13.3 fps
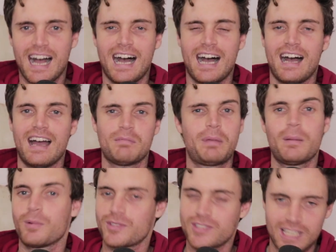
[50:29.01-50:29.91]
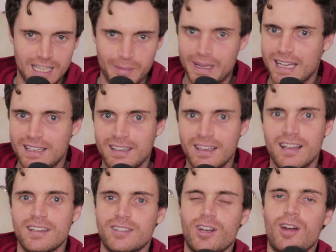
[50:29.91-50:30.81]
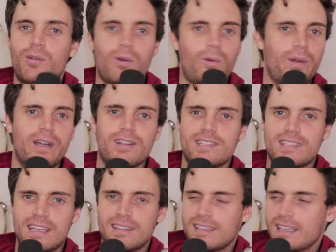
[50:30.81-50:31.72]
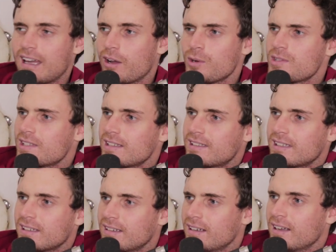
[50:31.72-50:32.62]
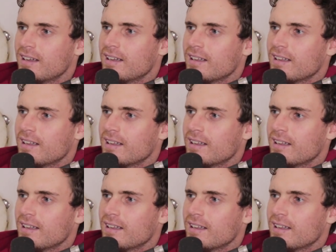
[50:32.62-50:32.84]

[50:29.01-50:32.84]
And people send them in. You know, we got sent the, who sent in,